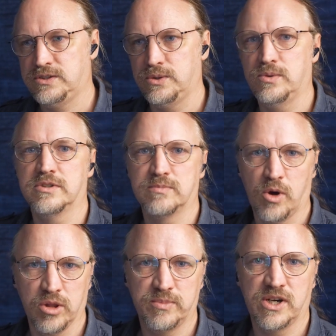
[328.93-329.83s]
to the
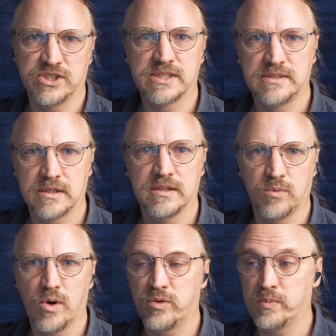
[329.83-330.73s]
smaller projects that can
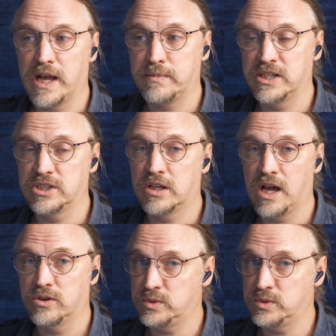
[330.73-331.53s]
work with Blackmagic Cloud,